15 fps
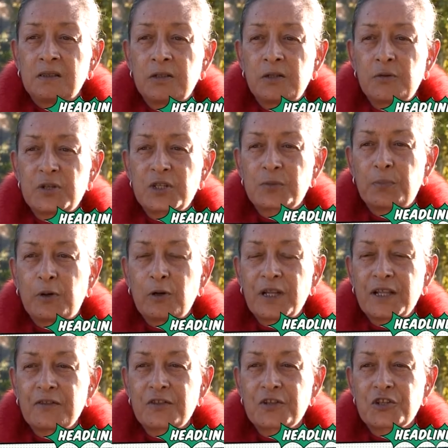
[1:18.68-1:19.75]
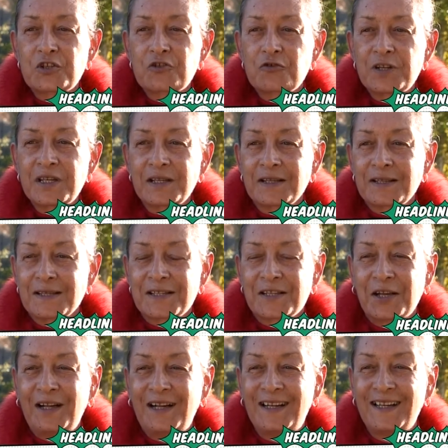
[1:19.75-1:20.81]
Who's pulling the
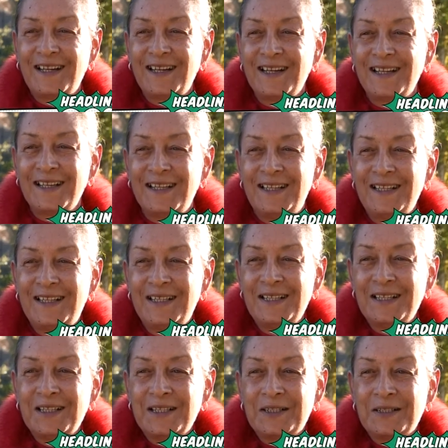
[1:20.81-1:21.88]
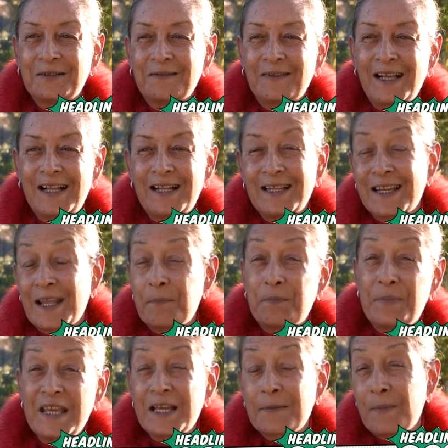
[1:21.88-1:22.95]
strings? Well, the
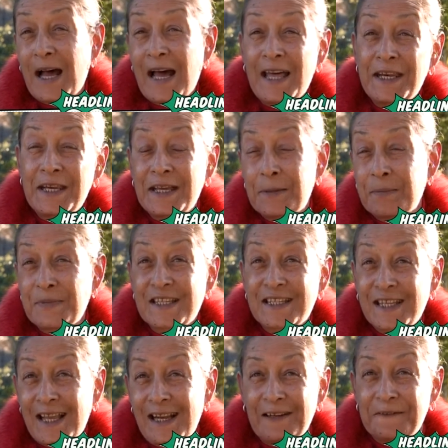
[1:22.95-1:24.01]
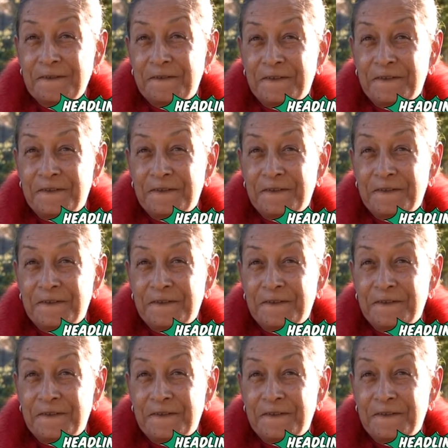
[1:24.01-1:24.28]
big man himself.